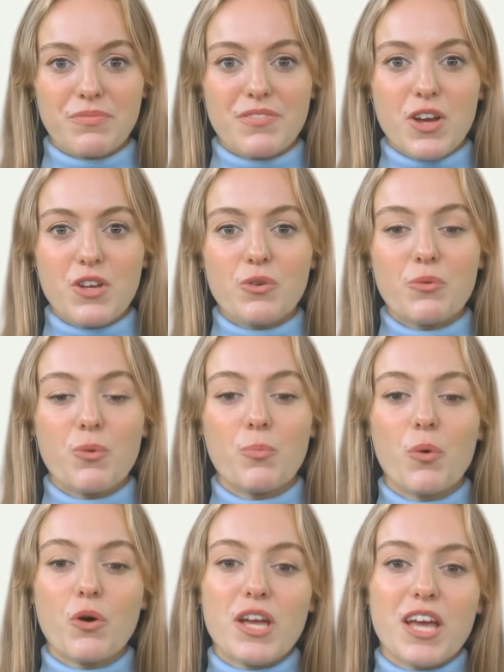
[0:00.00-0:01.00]
Build a
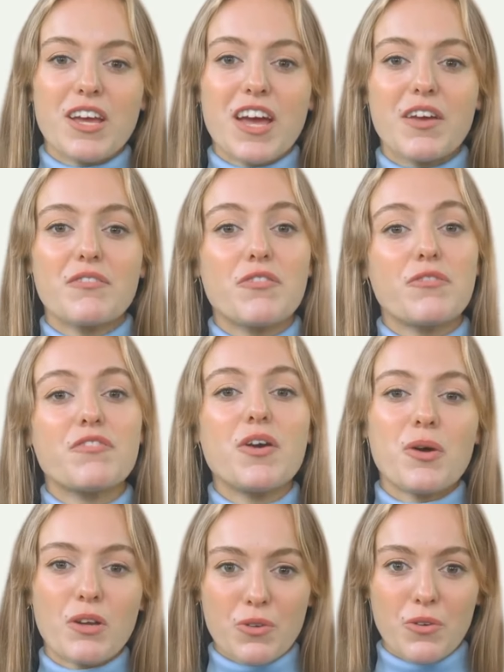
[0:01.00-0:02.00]
rewarding and
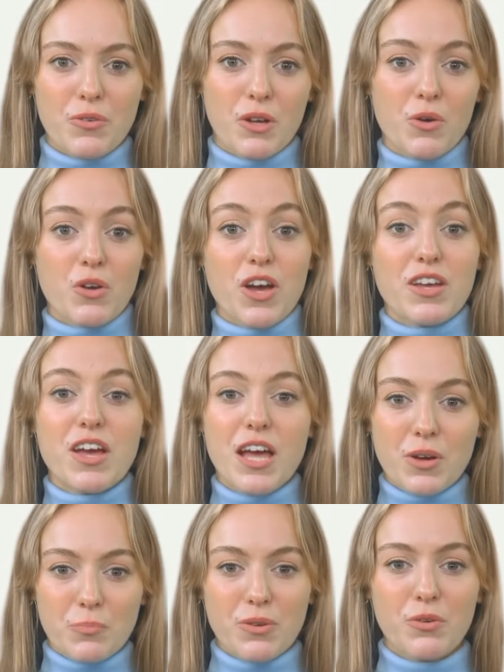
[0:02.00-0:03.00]
fulfilling career
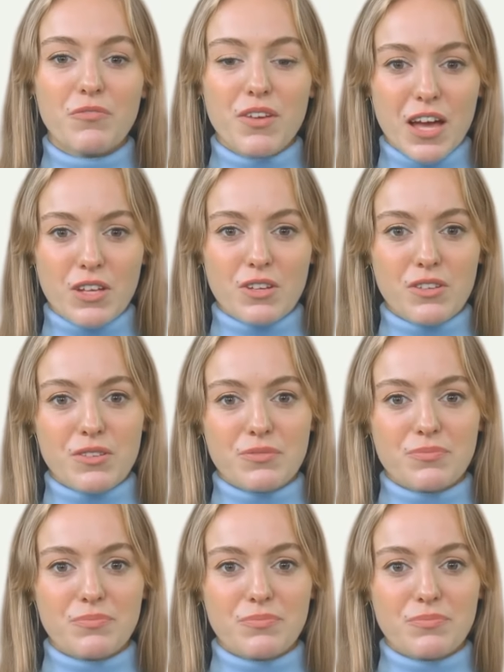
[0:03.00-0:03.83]
aligned with your values.